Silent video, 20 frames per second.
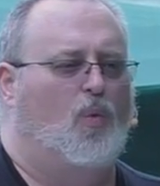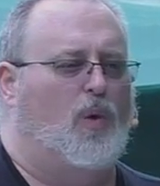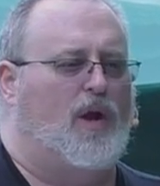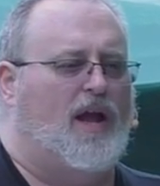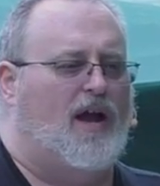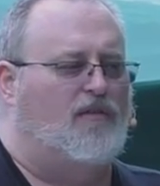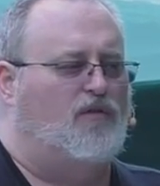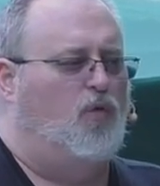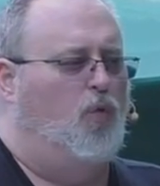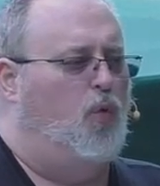
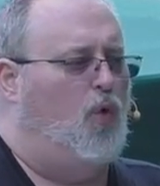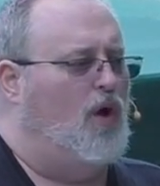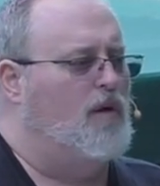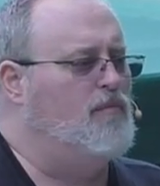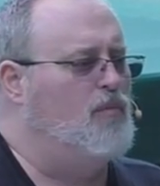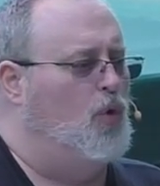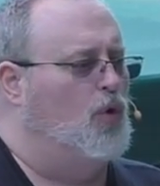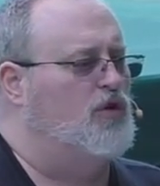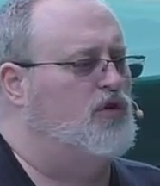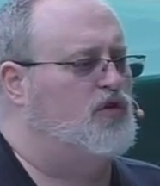We have
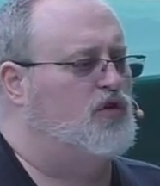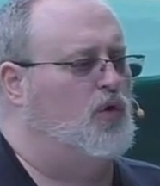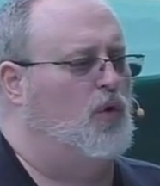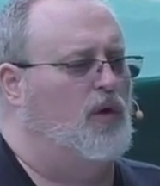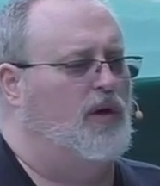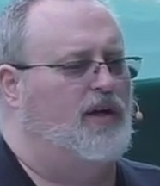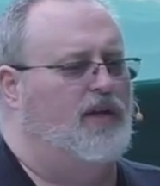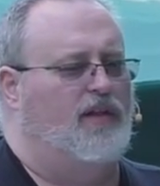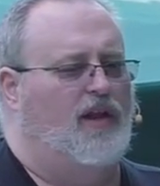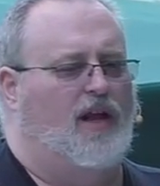one more
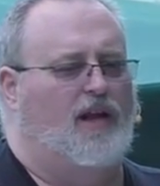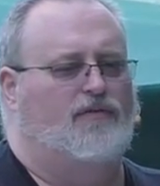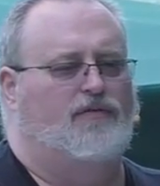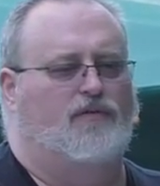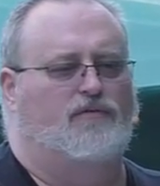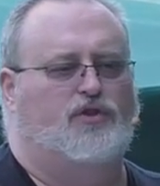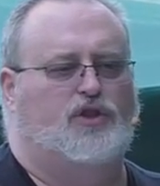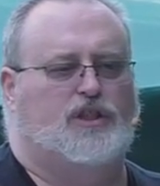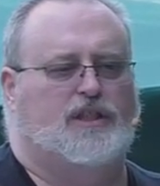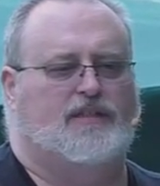story in the
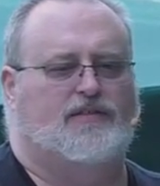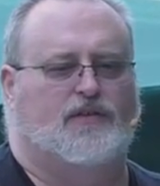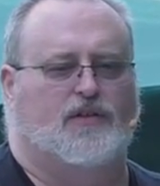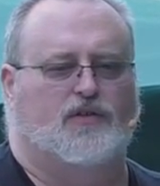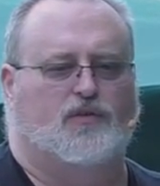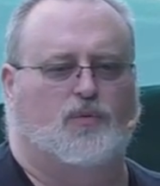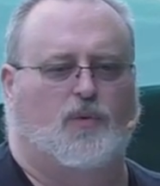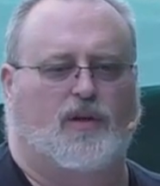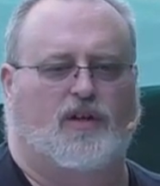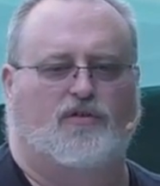life of
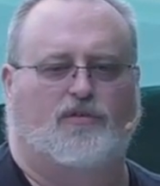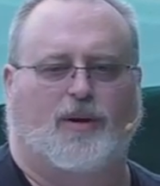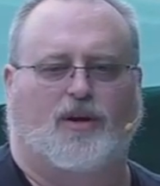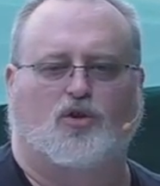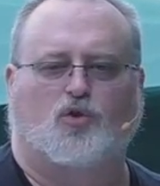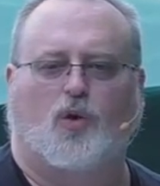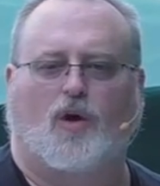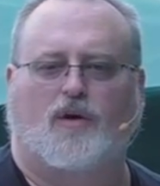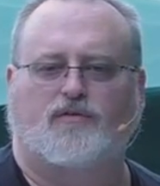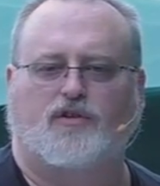Jesus when he's
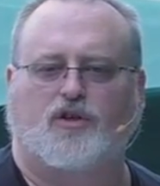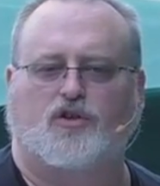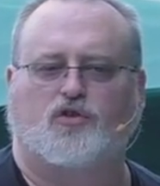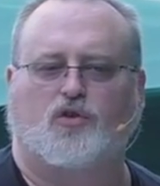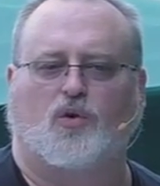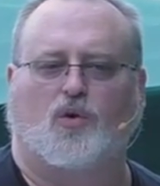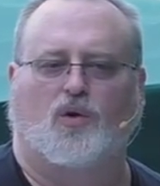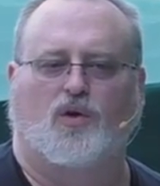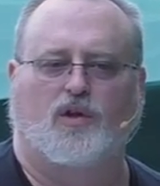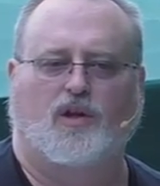about twelve
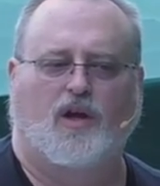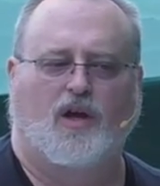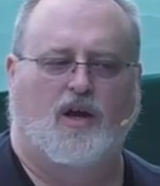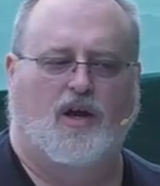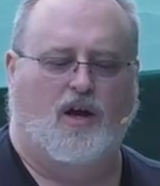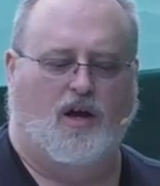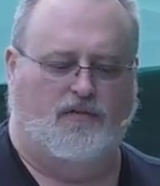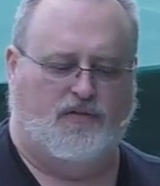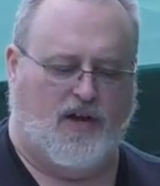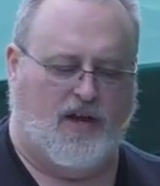years old
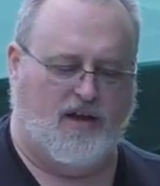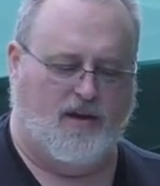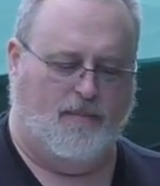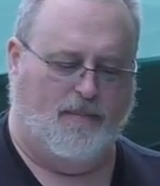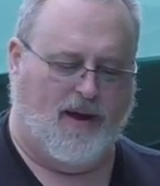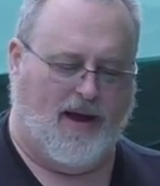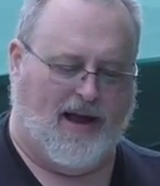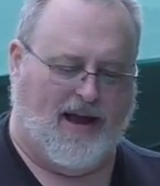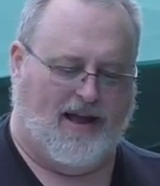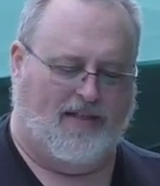of
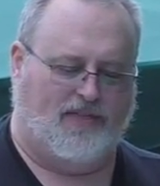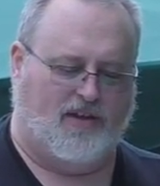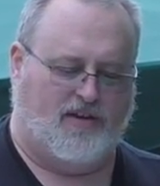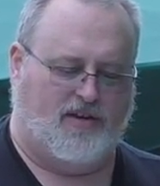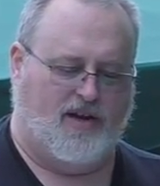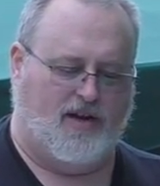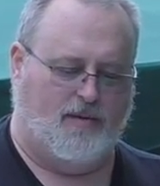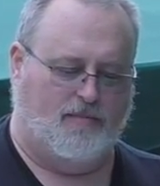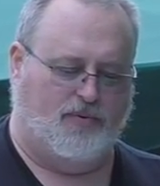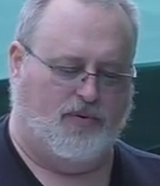him at
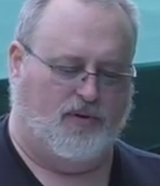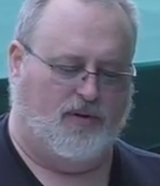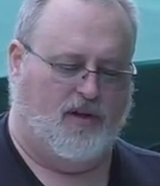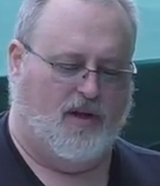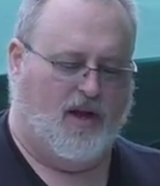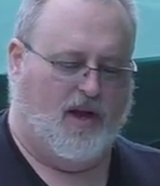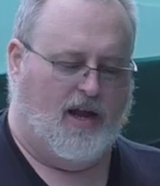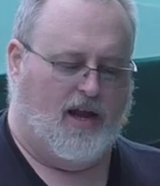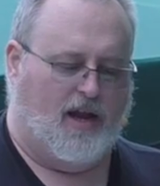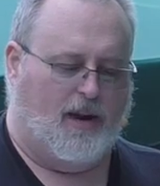the
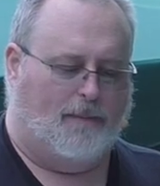temple.